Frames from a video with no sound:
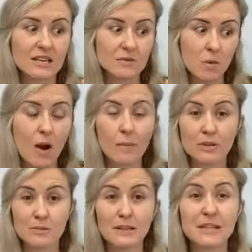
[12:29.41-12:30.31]
quite
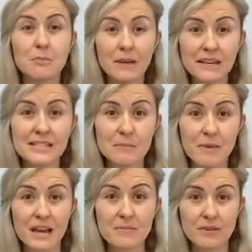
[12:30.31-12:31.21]
possibly the biggest
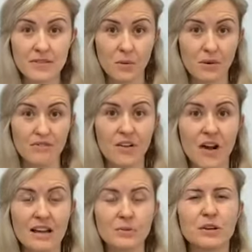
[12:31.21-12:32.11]
impediment that we find.